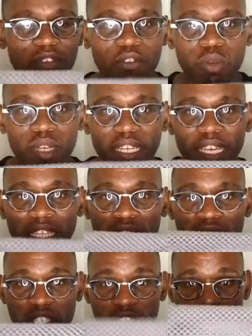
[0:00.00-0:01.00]
if you want to
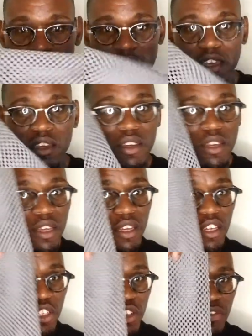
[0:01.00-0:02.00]
get this thing
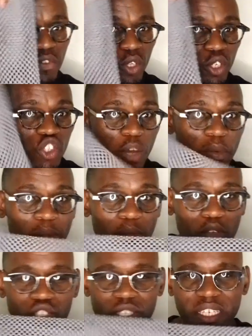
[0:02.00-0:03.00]
for your chopping
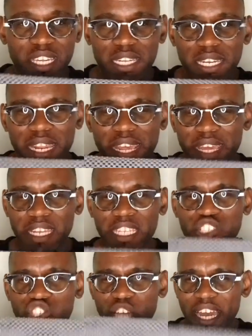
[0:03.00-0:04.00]
board, you can get it at
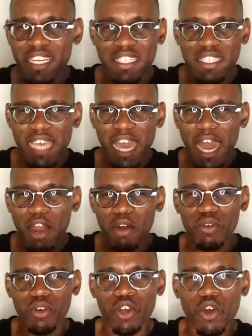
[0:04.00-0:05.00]
any
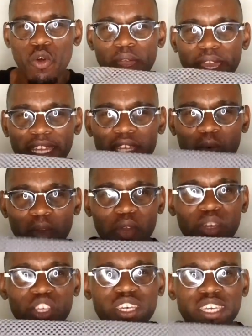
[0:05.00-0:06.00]
Chinatown or
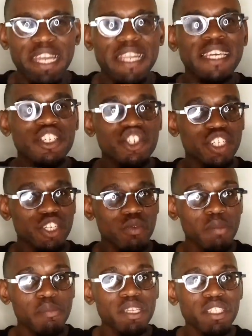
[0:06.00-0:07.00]
anywhere where you can get kitchen
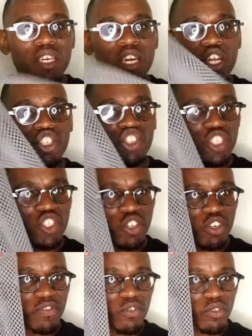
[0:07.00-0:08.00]
equipment. Just
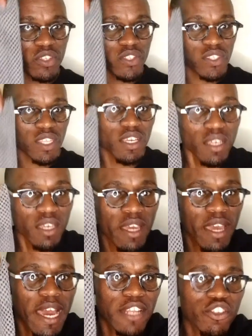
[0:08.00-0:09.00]
look for this thing
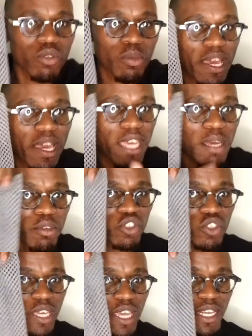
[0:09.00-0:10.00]
and you'll be able
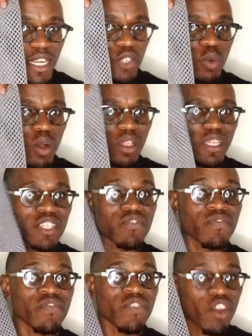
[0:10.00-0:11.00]
to get it as well. It
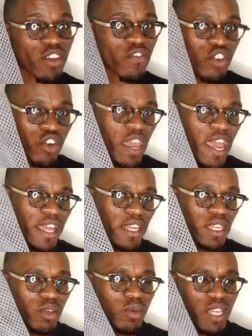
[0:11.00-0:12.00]
is very
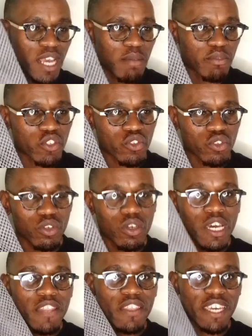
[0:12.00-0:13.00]
handy when it comes to
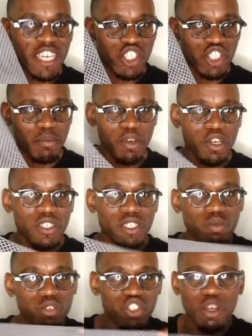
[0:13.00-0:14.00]
the kitchen, because
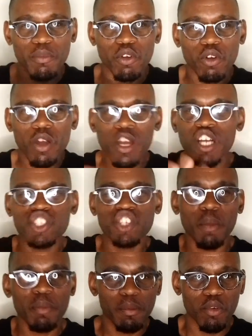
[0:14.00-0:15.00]
it will stop your
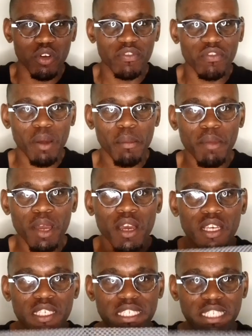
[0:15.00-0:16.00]
chopping board from
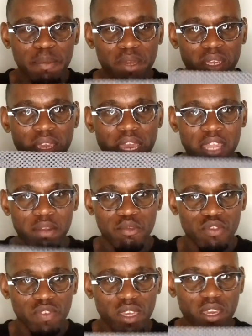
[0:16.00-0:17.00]
slipping and
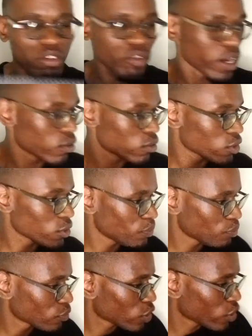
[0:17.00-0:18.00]
moving around.
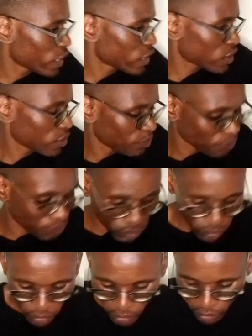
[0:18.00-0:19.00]
Alright,
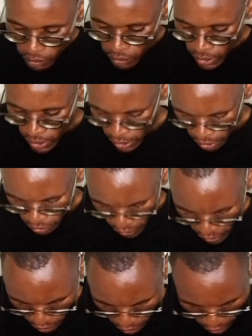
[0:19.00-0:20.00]

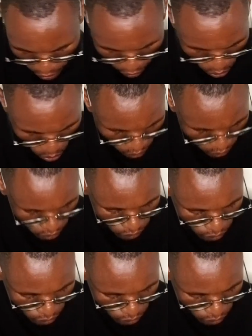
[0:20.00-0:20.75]
then another one.